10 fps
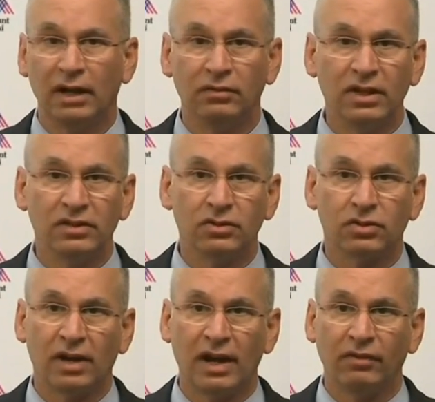and recent
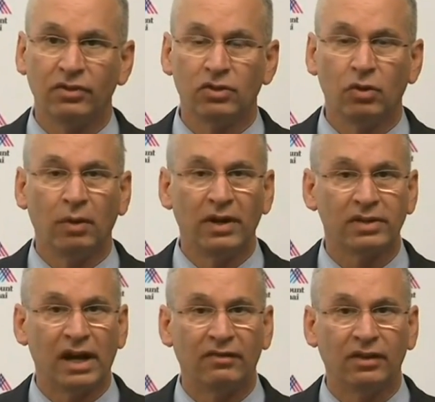travel to a
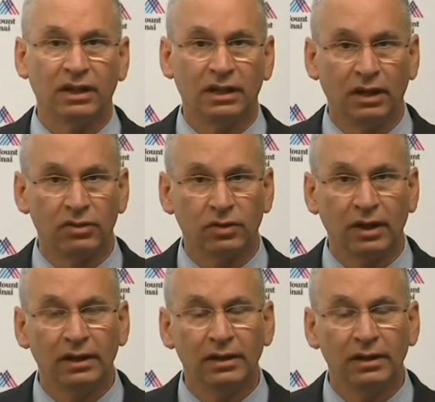West African country.